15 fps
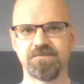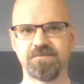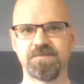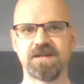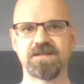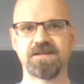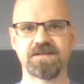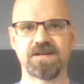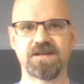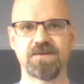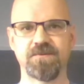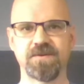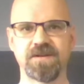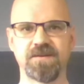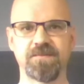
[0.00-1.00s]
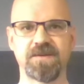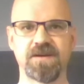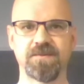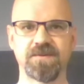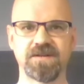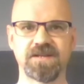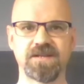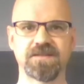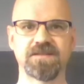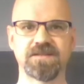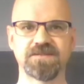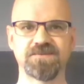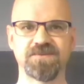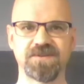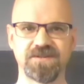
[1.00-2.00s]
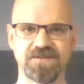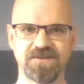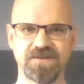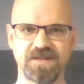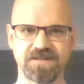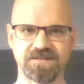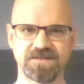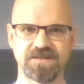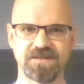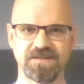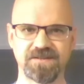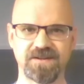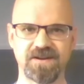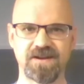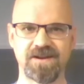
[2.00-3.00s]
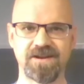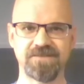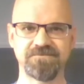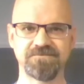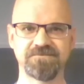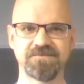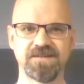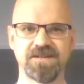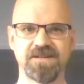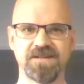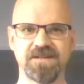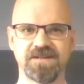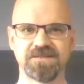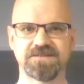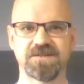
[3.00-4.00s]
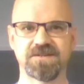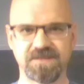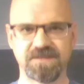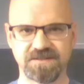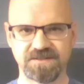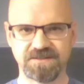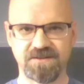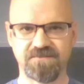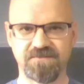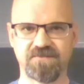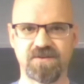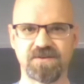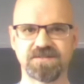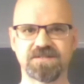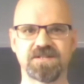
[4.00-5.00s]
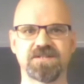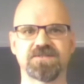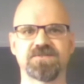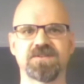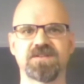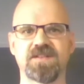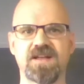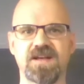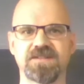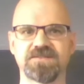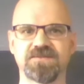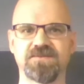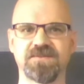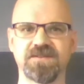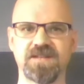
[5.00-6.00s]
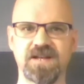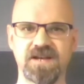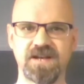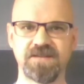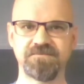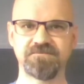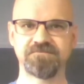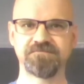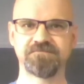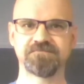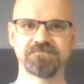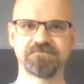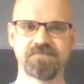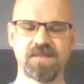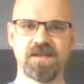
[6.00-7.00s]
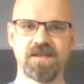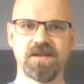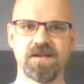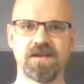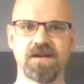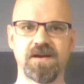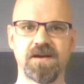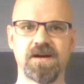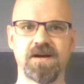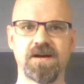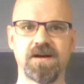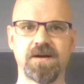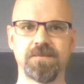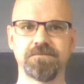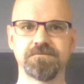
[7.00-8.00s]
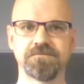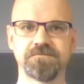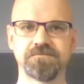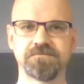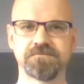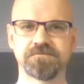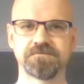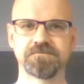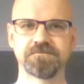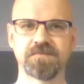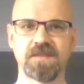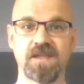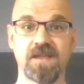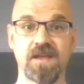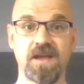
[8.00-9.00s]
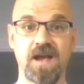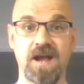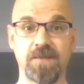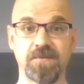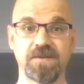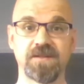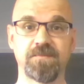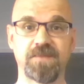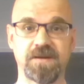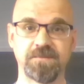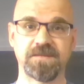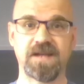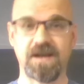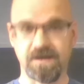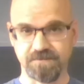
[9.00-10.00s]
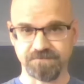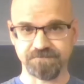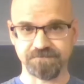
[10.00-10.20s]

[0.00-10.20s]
but we're going to be able to get this. We're going to do this. All right. So this is our first history class online. I'm really bummed out